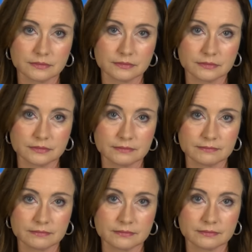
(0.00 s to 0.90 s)

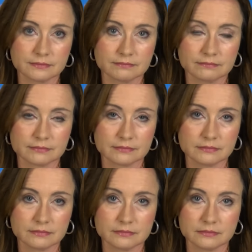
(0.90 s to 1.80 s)

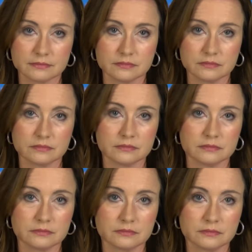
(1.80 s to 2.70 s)

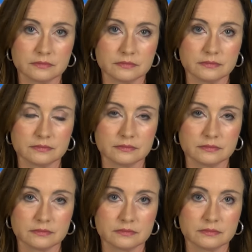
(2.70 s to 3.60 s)

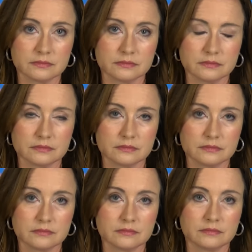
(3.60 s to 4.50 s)

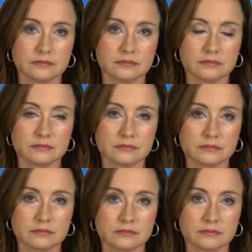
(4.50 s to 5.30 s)
No words are spoken by the person on screen.